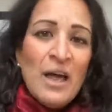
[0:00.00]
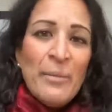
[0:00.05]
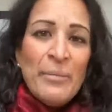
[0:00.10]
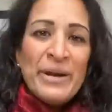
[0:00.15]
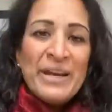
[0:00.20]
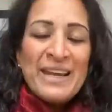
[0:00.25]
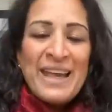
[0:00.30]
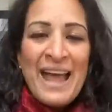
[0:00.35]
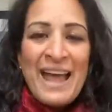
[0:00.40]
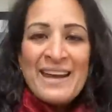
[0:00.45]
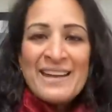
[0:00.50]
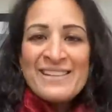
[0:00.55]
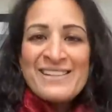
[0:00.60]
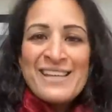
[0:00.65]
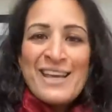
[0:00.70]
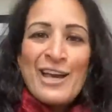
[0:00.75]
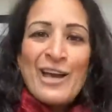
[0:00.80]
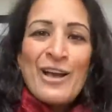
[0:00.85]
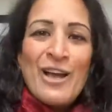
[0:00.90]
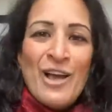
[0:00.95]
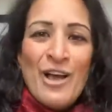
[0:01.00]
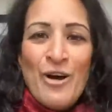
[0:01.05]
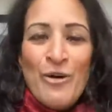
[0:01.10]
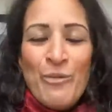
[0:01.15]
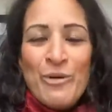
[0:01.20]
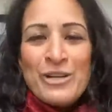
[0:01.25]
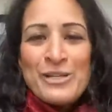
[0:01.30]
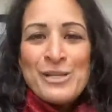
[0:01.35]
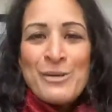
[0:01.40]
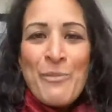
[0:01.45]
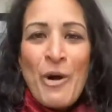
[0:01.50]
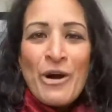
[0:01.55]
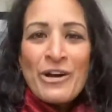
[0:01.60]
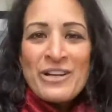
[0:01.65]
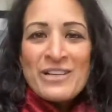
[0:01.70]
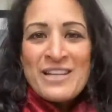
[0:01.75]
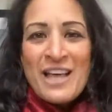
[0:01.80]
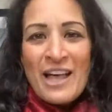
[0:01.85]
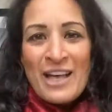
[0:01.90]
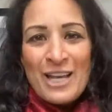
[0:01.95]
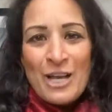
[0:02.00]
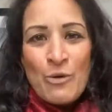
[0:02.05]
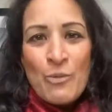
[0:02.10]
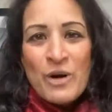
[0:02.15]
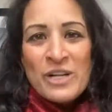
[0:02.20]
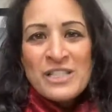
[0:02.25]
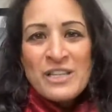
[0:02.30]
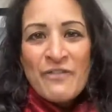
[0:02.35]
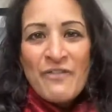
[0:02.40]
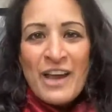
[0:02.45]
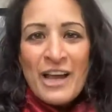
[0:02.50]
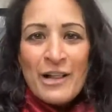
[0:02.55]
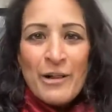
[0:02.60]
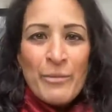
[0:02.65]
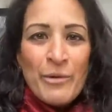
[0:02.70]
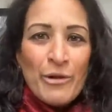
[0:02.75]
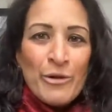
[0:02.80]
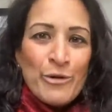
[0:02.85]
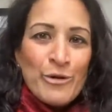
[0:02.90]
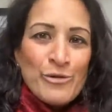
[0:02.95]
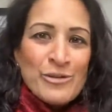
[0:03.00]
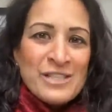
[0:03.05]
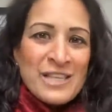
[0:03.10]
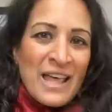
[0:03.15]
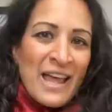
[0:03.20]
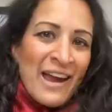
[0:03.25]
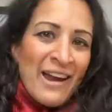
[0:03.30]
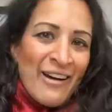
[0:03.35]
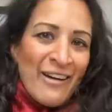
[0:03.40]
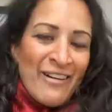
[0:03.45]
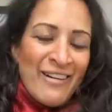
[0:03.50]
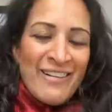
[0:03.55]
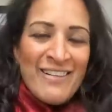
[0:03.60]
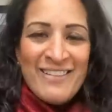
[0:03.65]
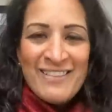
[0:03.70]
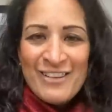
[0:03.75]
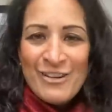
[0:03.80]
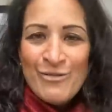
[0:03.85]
But again, it's like, what does the market tell you? What's available? Who's there?